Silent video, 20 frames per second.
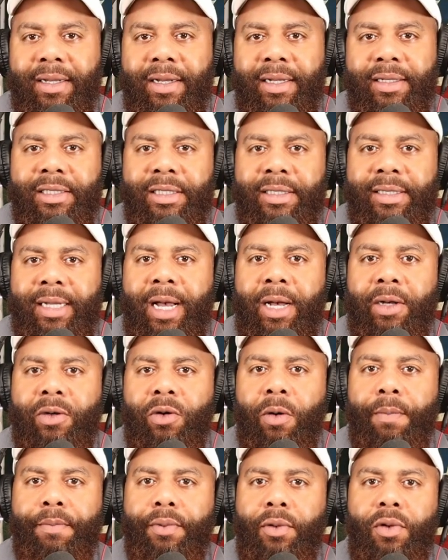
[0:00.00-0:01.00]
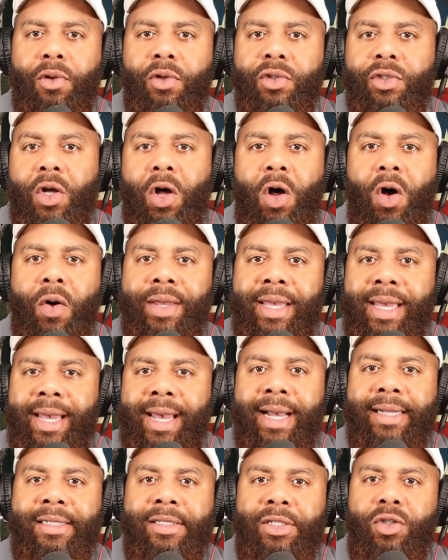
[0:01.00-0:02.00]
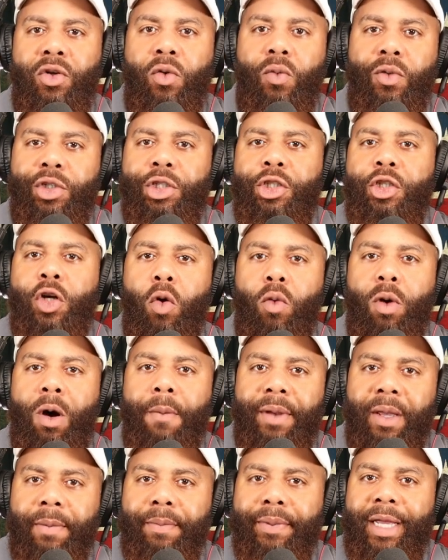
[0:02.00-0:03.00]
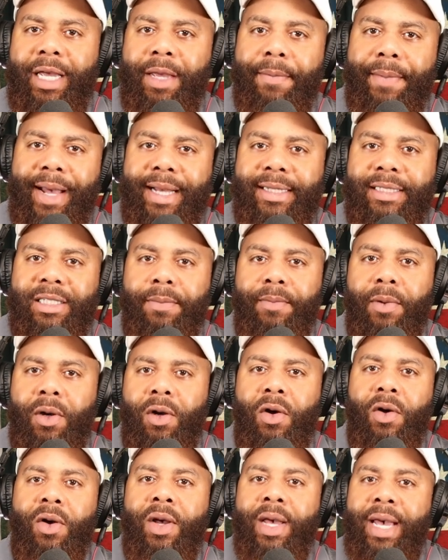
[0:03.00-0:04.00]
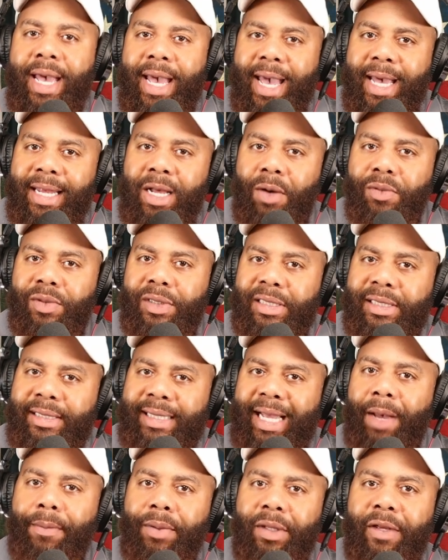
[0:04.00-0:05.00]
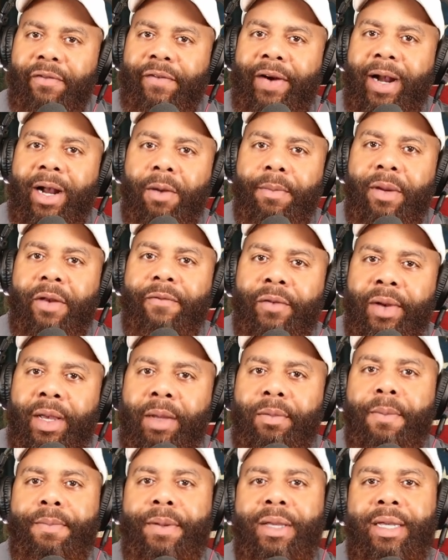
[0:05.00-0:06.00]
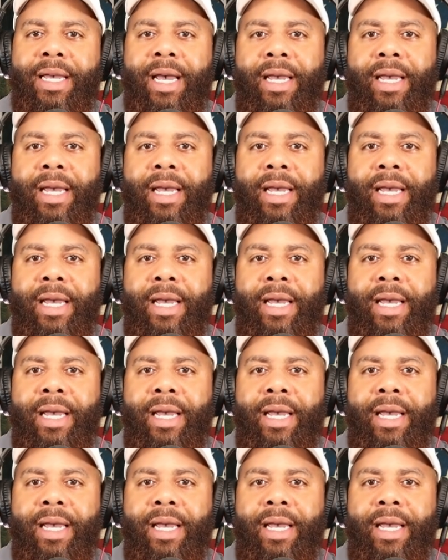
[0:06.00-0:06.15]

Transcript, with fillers: the uh, Chicago Bulls, all he had to do was show up and play basketball, and that was a stable environment for him to be